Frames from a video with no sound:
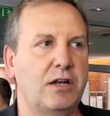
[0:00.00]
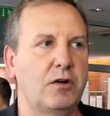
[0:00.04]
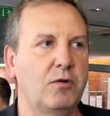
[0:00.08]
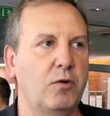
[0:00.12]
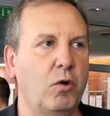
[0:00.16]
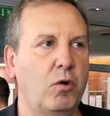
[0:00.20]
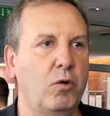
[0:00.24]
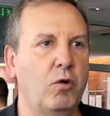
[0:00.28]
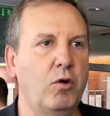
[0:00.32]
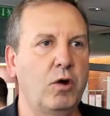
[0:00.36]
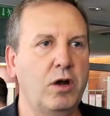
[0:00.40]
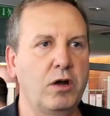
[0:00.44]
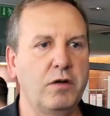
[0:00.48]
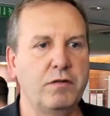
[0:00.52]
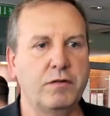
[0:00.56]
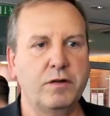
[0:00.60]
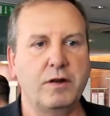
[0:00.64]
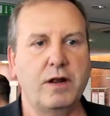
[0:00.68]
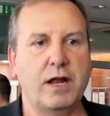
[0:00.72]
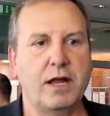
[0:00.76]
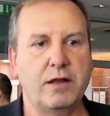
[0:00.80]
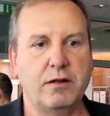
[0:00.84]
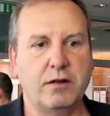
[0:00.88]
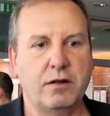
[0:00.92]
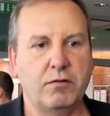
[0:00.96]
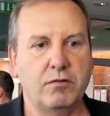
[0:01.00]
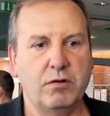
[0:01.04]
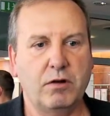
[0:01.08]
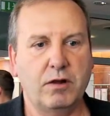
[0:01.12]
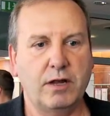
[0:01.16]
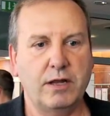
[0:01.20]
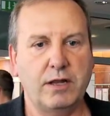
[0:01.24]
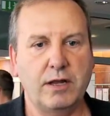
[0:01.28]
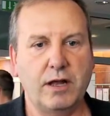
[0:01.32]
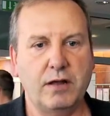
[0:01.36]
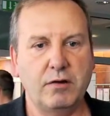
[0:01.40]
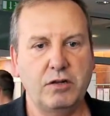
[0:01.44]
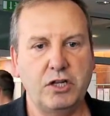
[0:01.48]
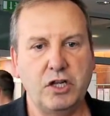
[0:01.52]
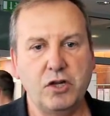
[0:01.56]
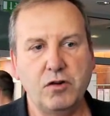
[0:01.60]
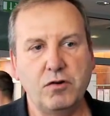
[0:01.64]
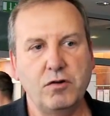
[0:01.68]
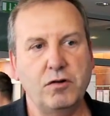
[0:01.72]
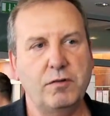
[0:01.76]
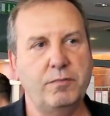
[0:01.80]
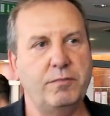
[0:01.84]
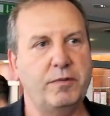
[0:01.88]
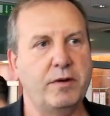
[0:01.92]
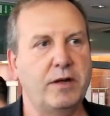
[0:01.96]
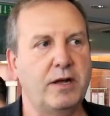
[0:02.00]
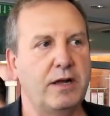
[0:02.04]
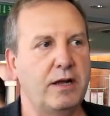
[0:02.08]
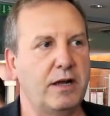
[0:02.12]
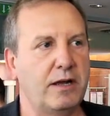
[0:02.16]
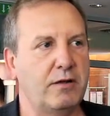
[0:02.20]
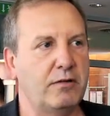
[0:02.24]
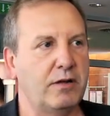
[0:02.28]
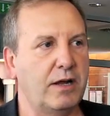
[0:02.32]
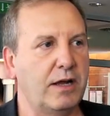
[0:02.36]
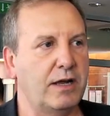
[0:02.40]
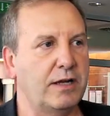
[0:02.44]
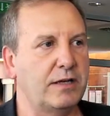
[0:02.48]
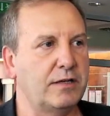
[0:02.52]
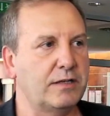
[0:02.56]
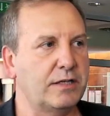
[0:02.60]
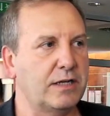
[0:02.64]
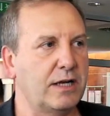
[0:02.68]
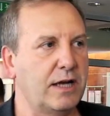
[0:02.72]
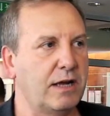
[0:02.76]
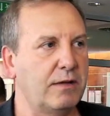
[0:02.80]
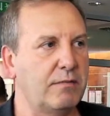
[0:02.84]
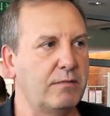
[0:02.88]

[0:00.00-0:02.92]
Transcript: You know, all over Europe and